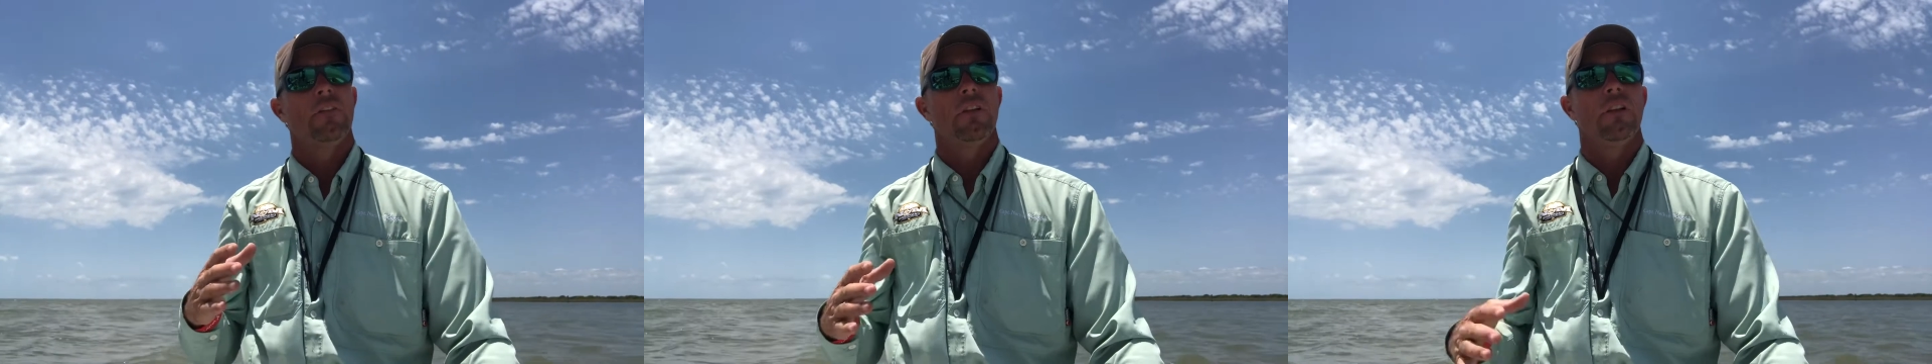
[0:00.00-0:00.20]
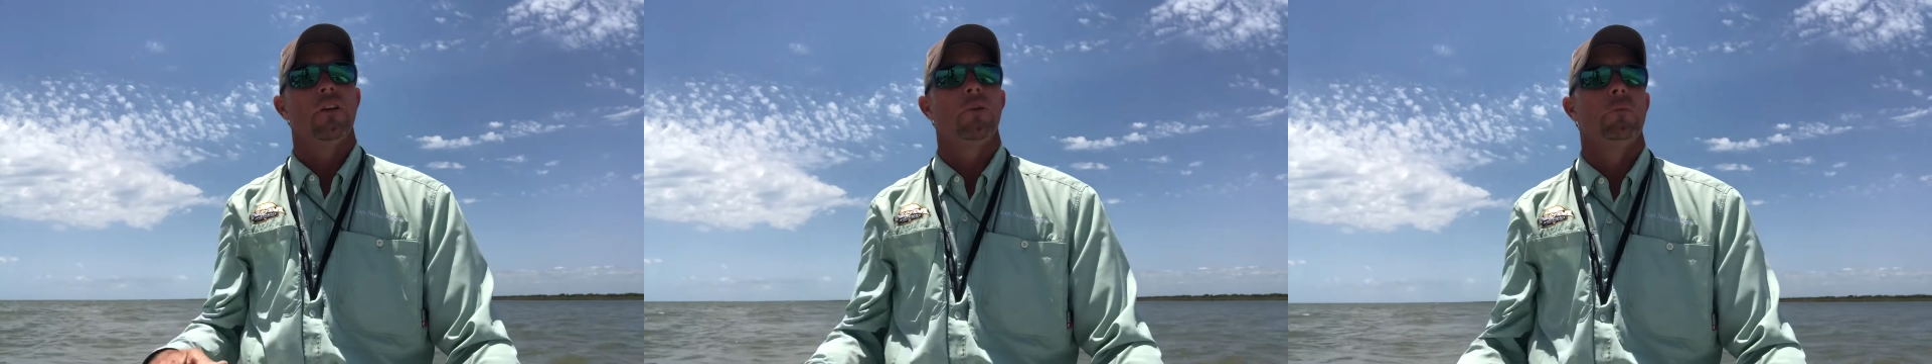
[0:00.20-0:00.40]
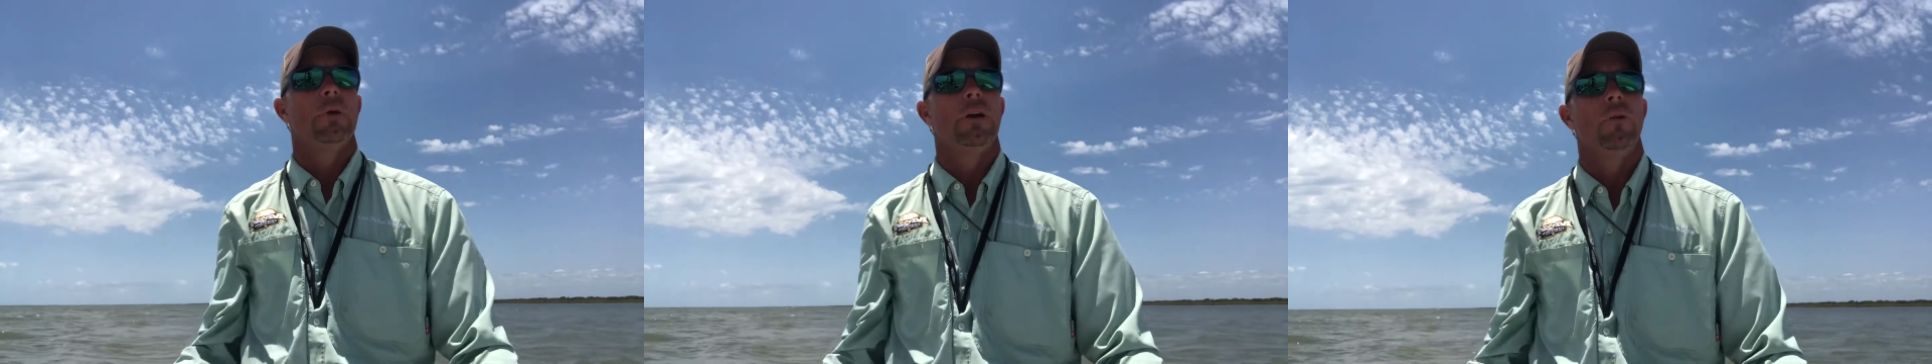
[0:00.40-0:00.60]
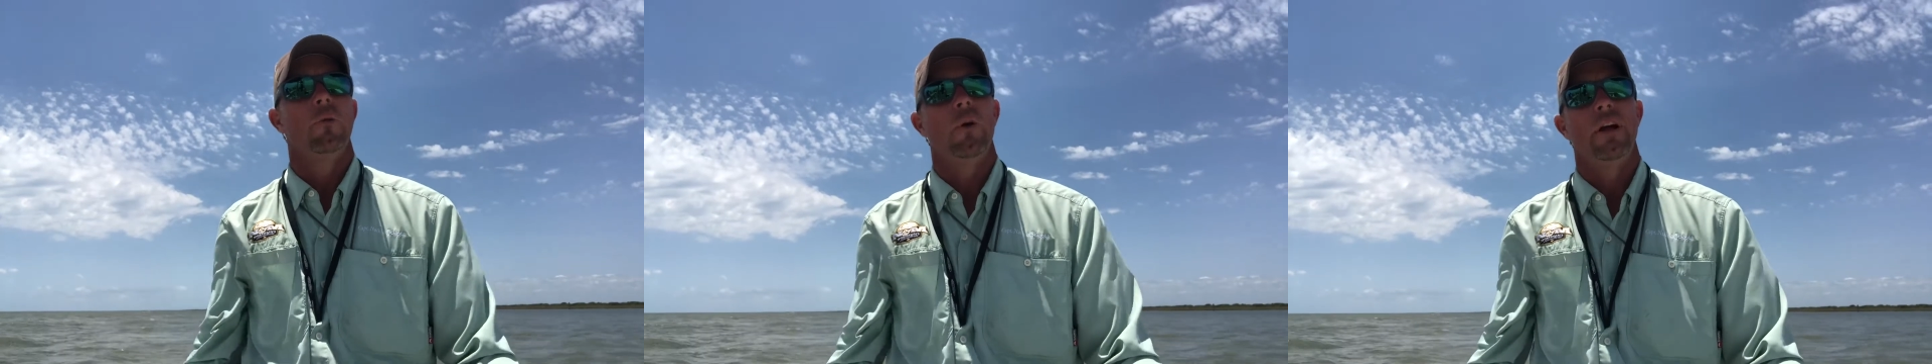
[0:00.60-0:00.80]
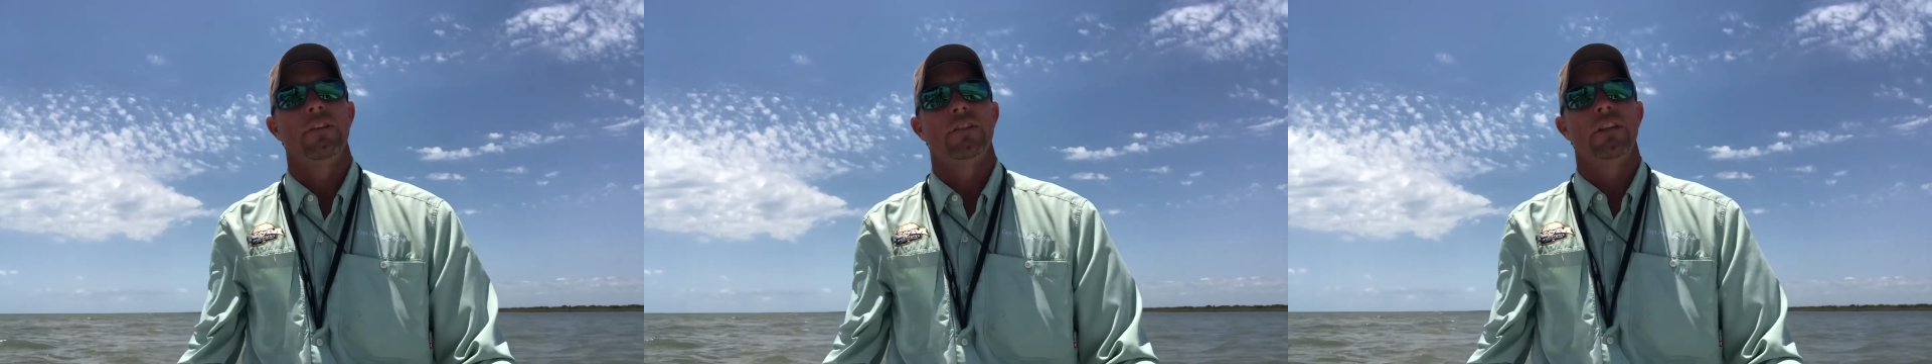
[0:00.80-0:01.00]
little bit of
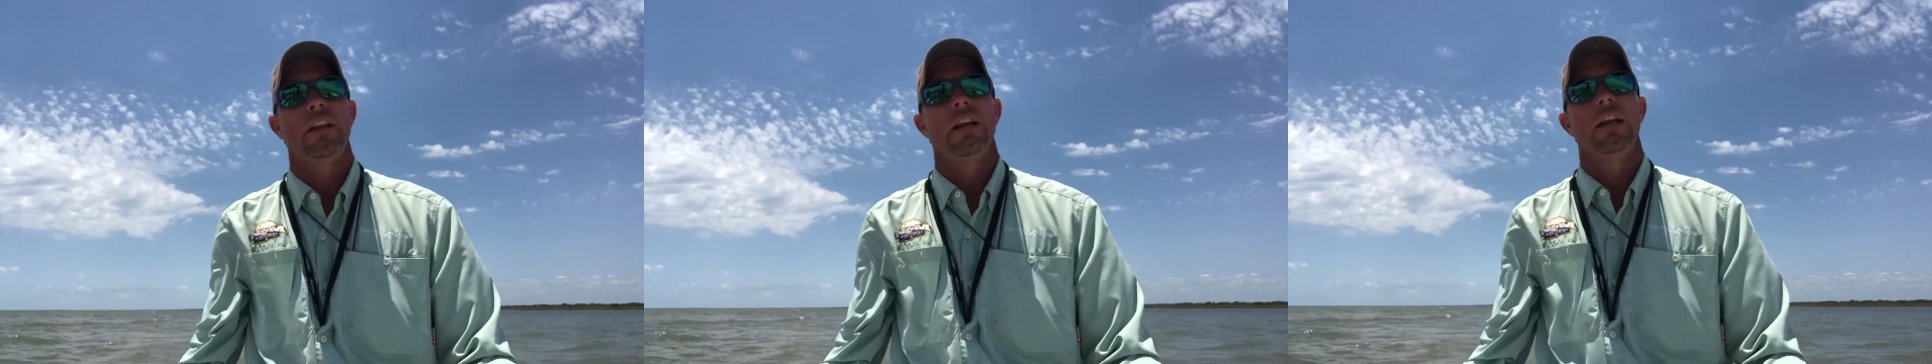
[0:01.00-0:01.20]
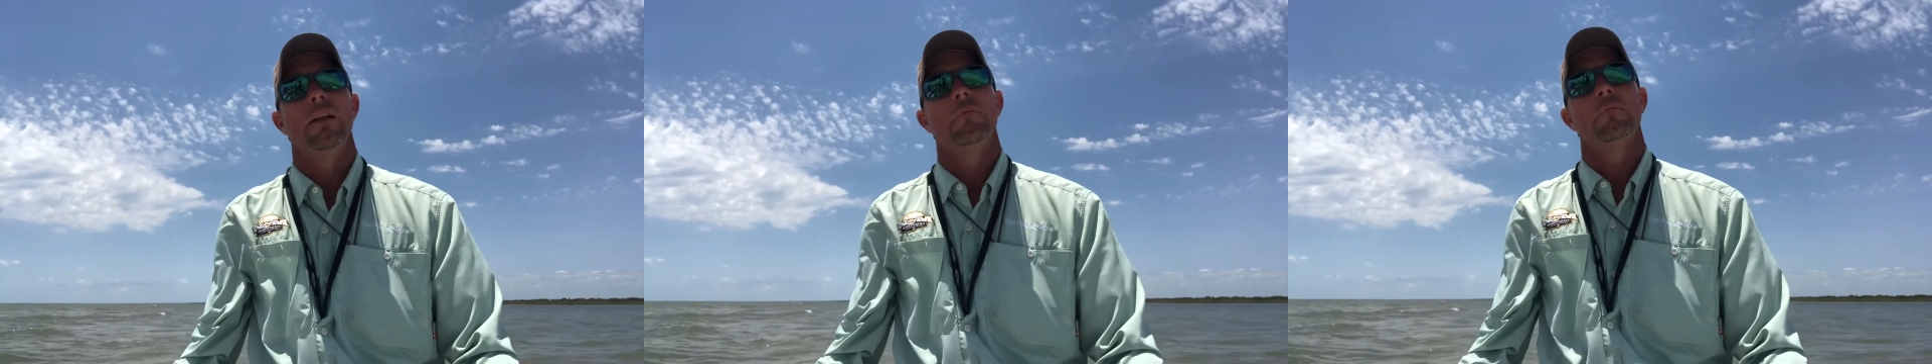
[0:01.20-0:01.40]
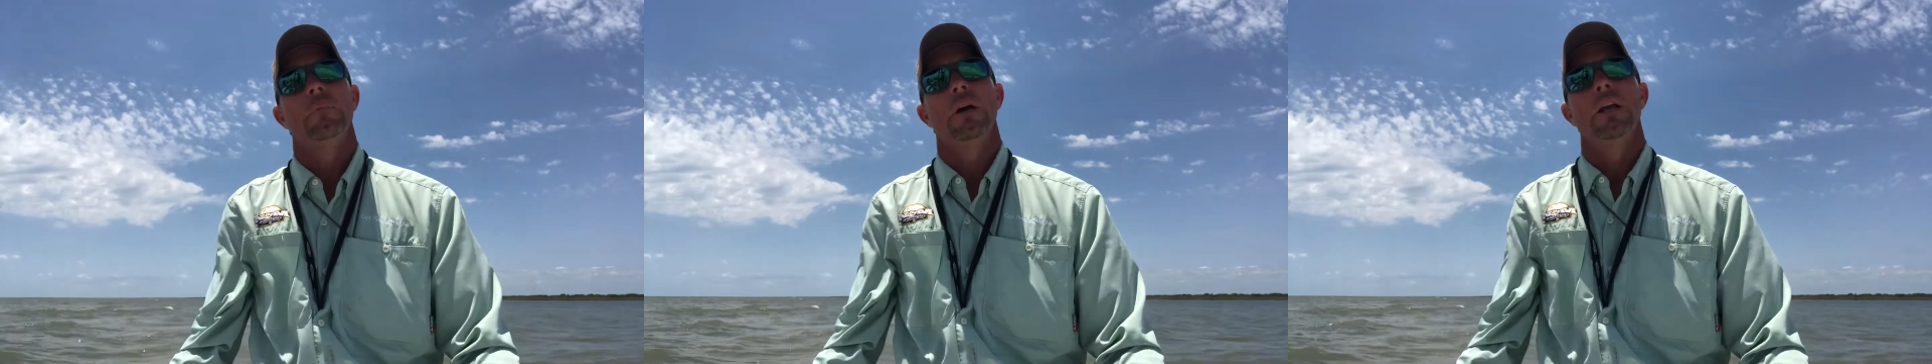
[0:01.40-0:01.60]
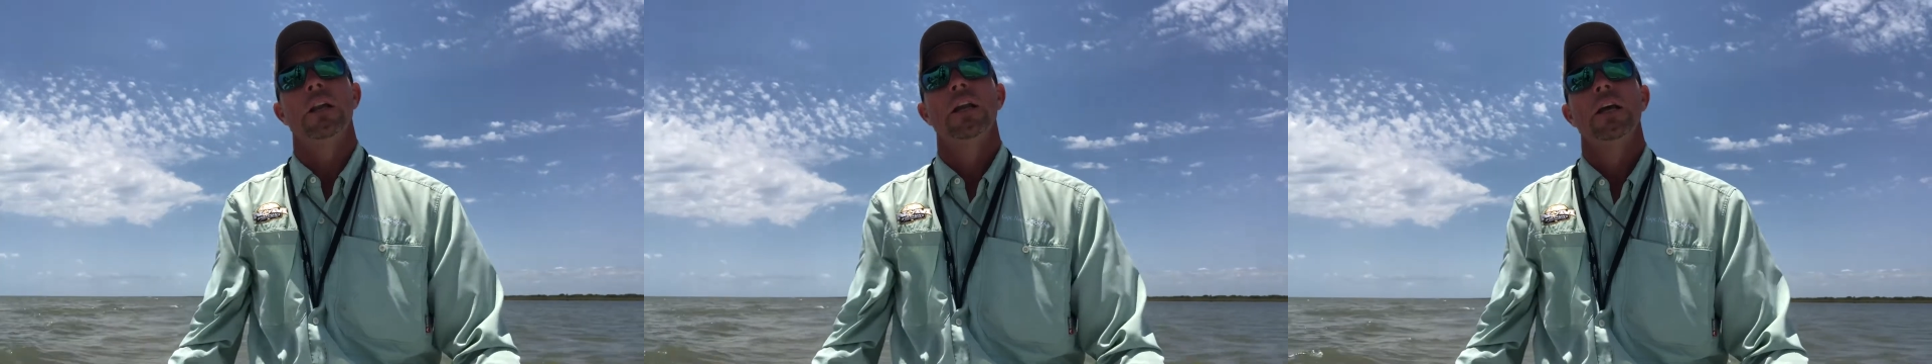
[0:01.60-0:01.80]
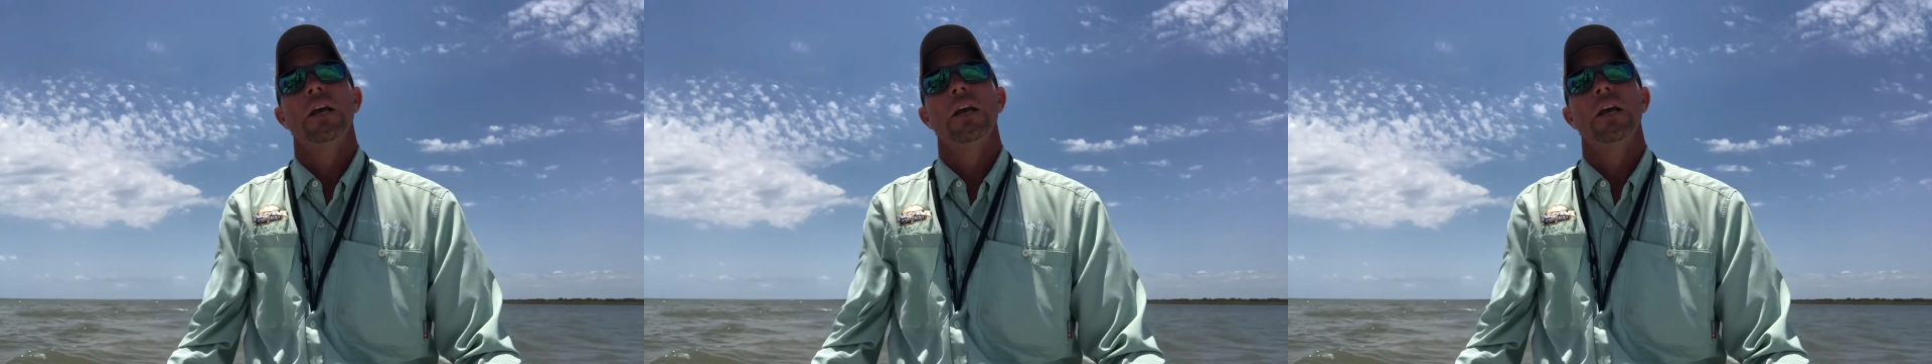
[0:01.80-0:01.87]
west in it, but